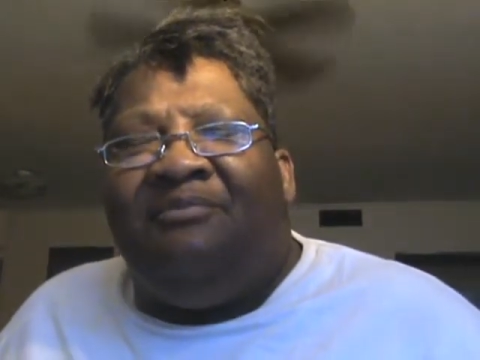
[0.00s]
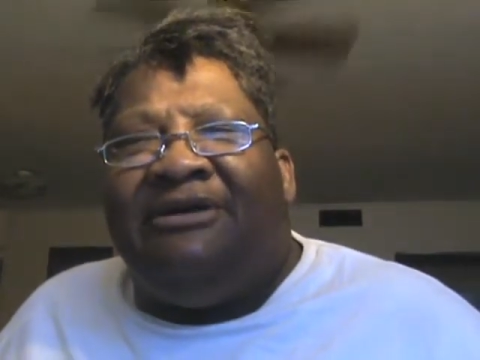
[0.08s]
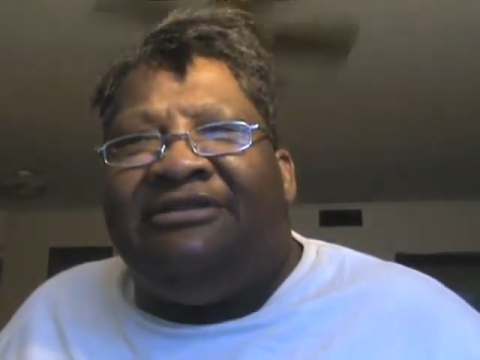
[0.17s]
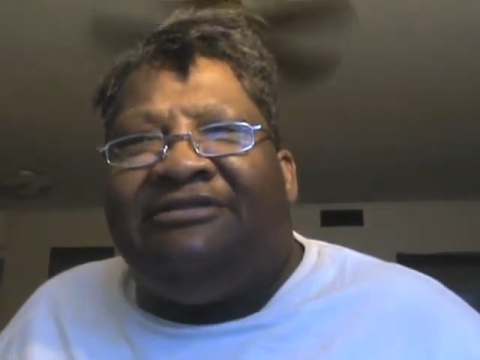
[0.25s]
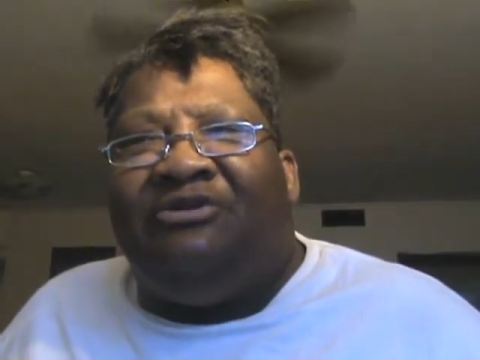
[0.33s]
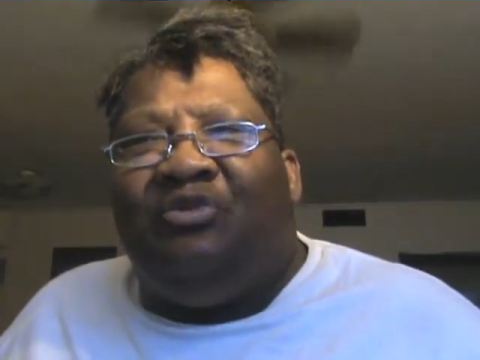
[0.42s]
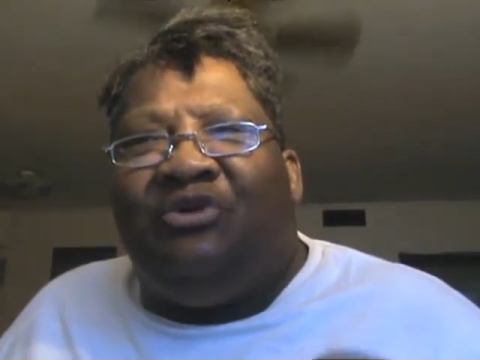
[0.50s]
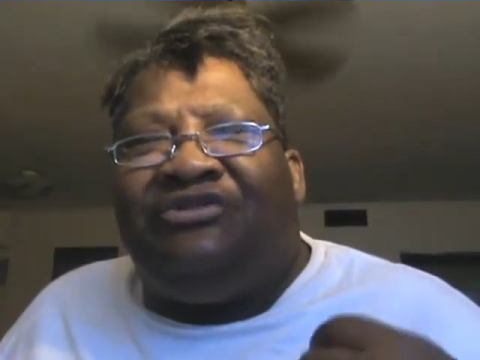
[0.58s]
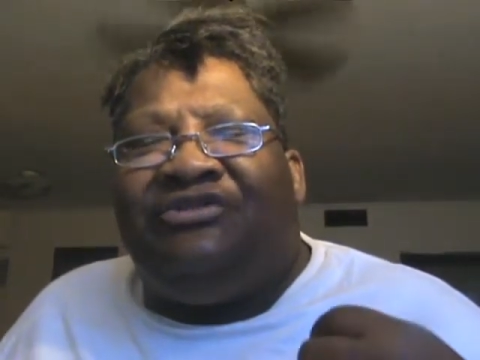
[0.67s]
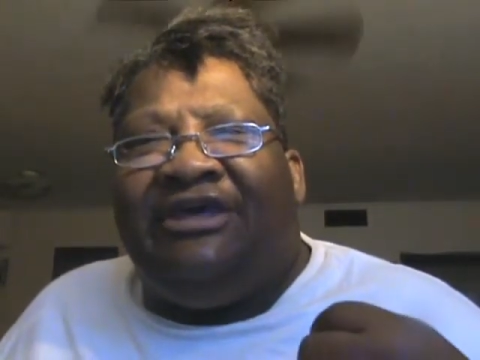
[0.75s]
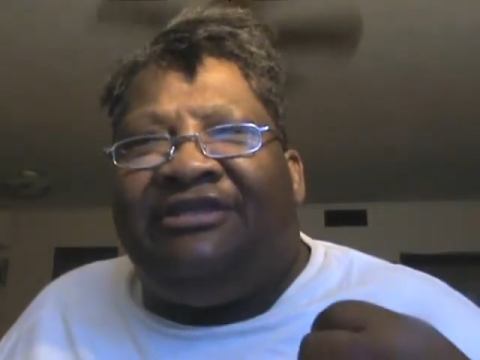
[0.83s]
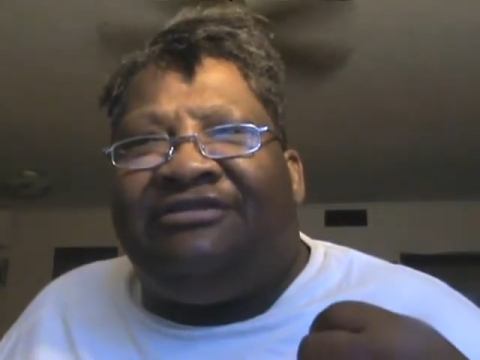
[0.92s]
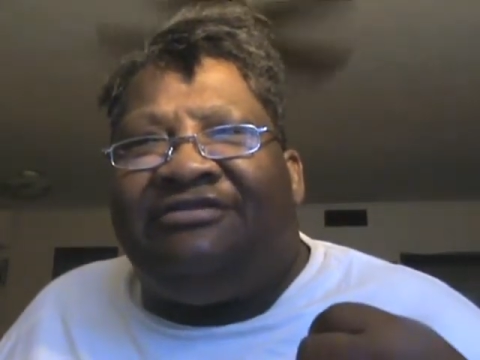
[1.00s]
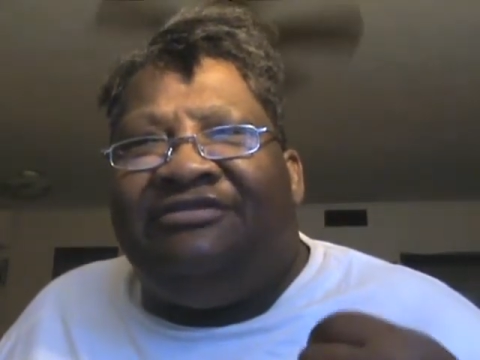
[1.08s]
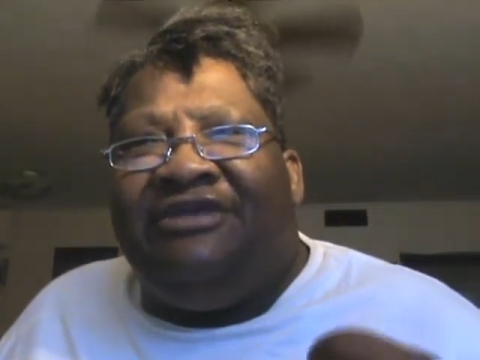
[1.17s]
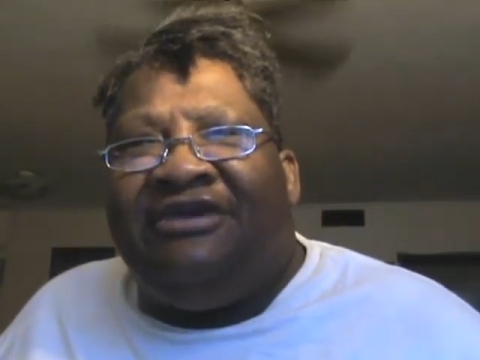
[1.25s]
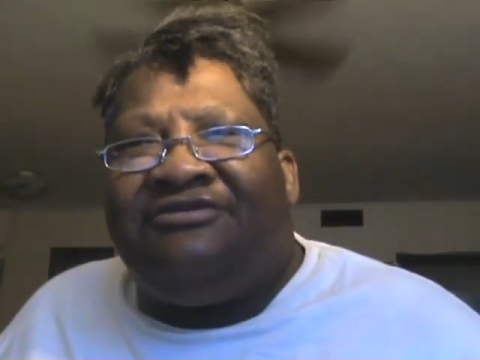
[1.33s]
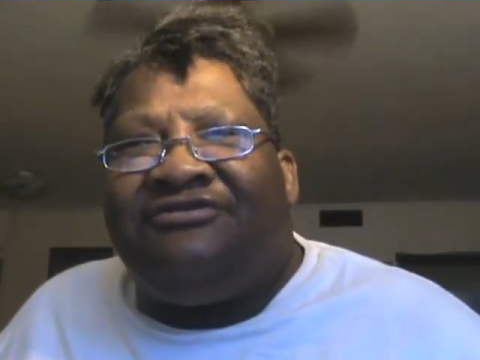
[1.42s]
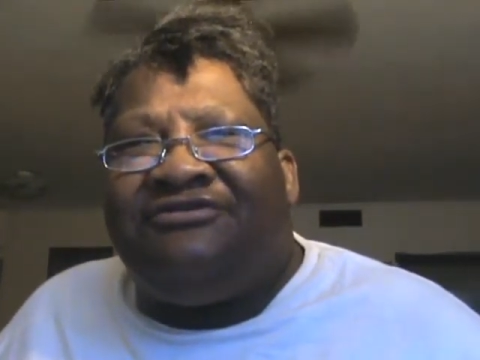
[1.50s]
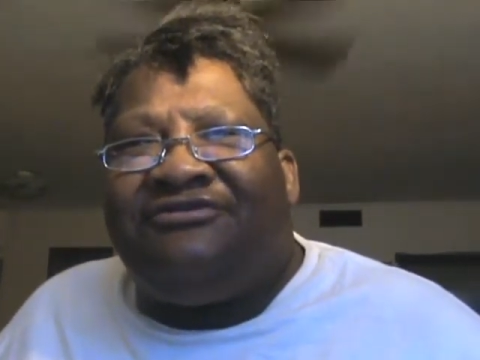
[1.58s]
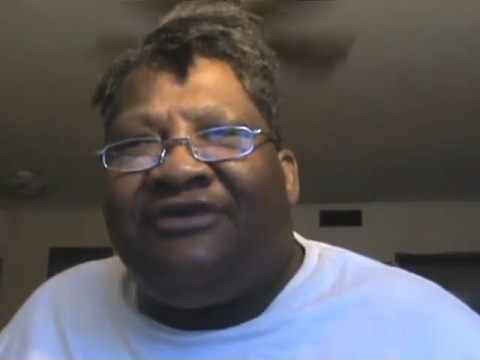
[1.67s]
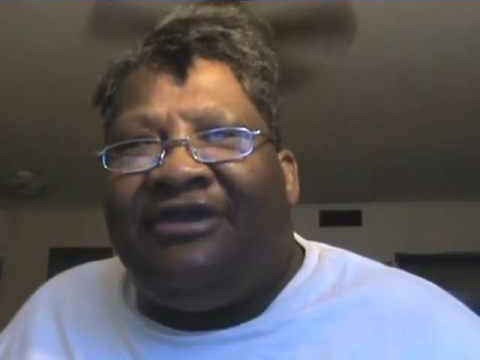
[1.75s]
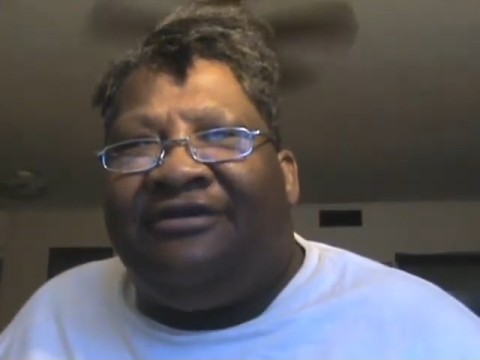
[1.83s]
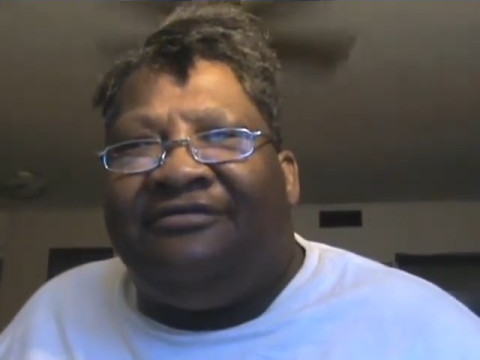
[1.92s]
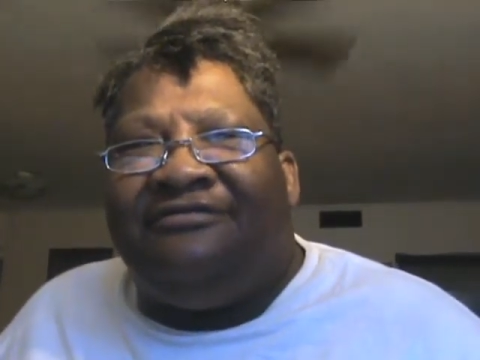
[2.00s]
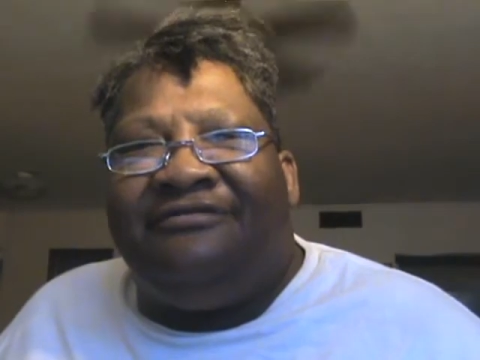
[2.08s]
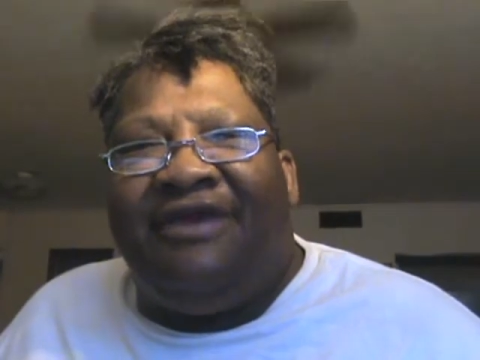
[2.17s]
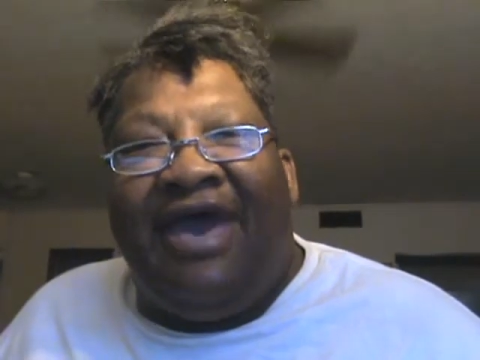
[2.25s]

But with that next second,